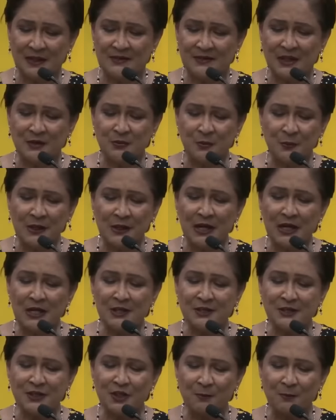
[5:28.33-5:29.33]
that
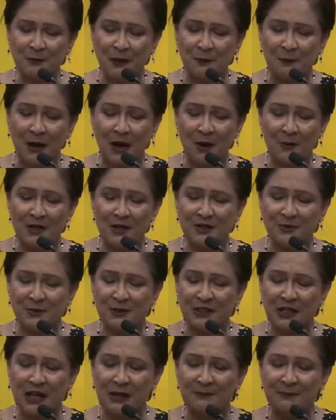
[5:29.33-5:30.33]
world superpowers
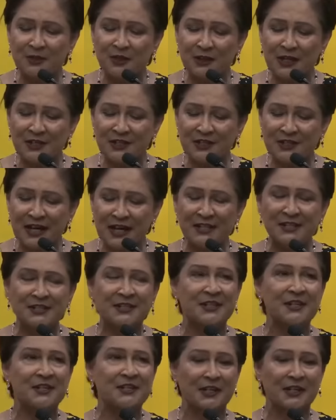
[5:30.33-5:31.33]
would come to their
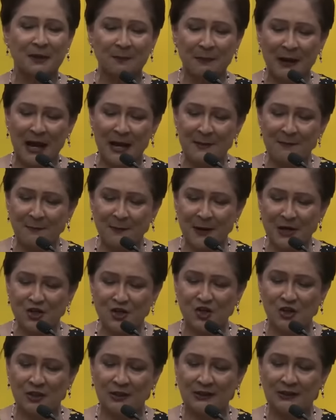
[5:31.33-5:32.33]
senses and apply
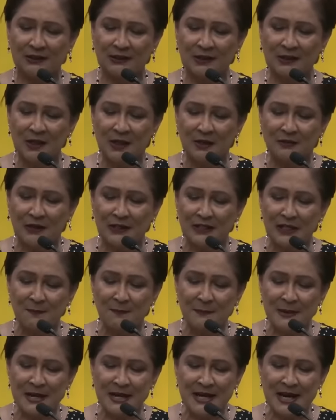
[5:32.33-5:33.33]
pressure for an
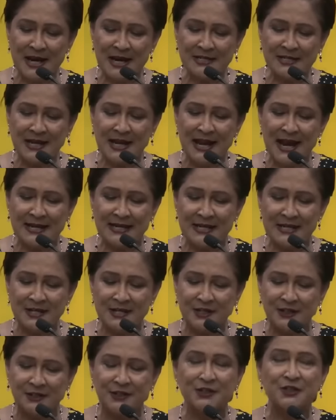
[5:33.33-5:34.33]
immediate
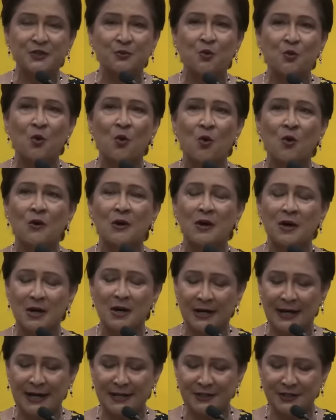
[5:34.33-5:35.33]
end to this war
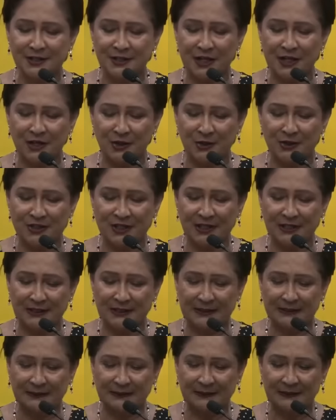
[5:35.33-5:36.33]
against the
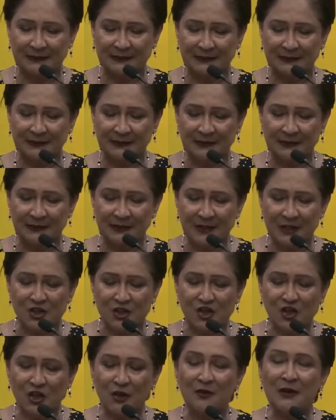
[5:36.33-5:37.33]
innocent.
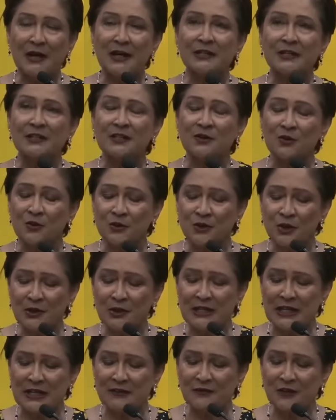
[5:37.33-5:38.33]
Children who
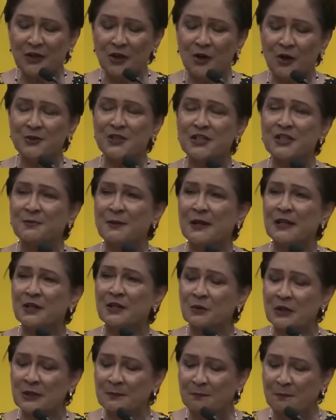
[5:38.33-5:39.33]
don't even know how to spell
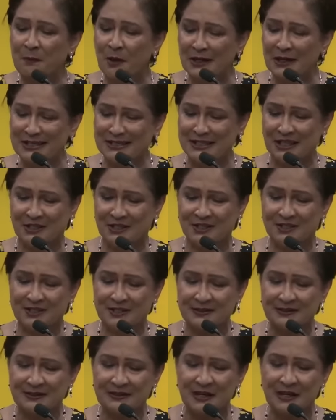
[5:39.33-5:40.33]
the word
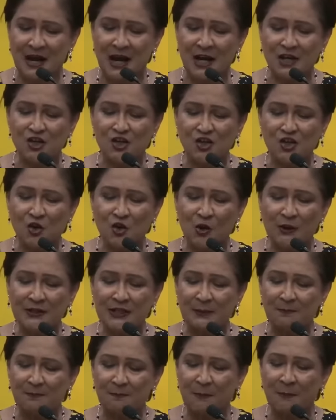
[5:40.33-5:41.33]
politics are sure
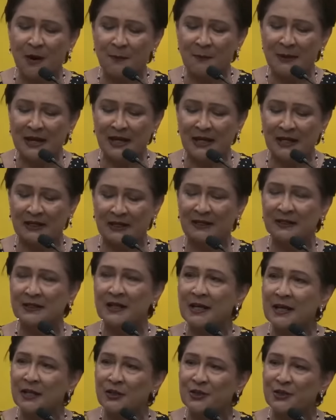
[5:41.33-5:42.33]
that bombing
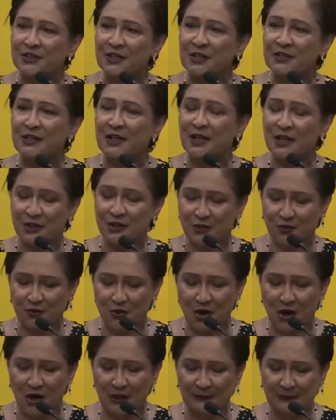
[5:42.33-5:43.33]
the innocent is
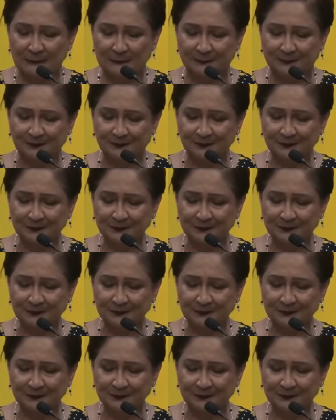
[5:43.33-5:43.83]
wrong.